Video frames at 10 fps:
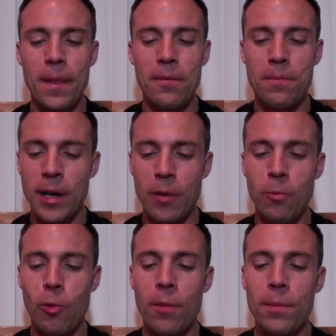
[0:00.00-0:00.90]
Pick
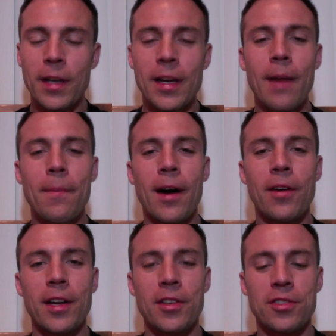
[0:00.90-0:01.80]
one big
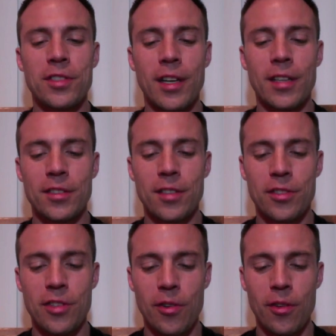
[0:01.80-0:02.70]
compound exercise.
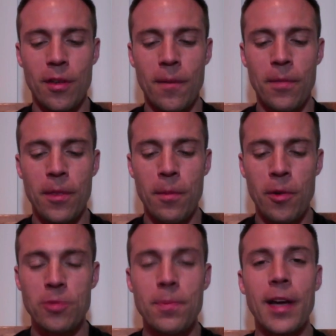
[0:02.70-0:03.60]
So the
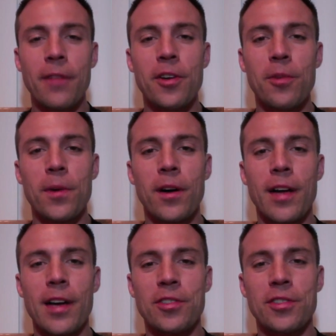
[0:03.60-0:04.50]
most bang for your buck
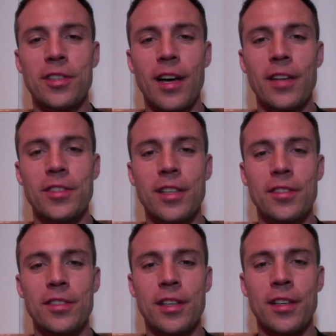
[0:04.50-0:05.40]
exercise
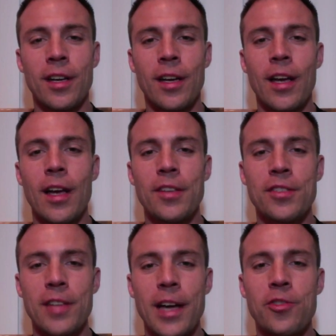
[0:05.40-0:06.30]
is the
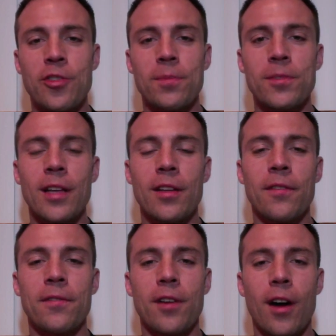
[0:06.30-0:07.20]
snatch grip
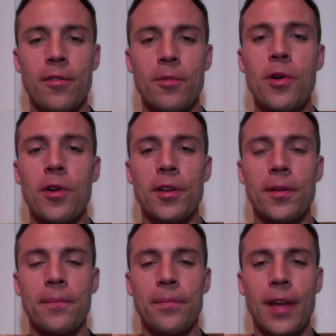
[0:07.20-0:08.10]
deadlift off a podium.
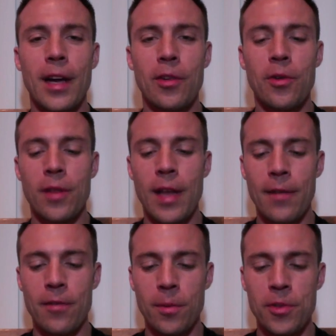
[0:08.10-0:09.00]
I learned that
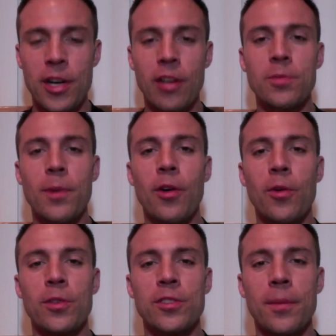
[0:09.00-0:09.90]
from a Charles
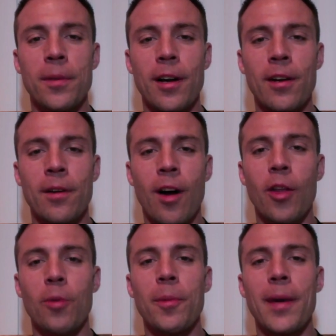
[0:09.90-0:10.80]
Poliquin seminar all the
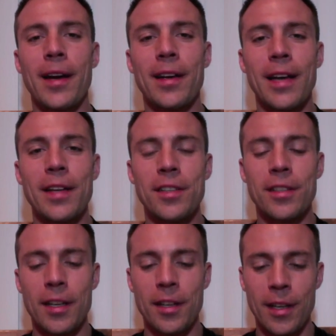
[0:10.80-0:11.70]
way back in
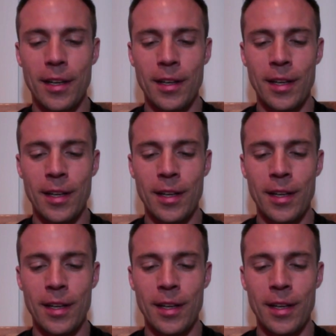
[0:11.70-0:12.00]
1999.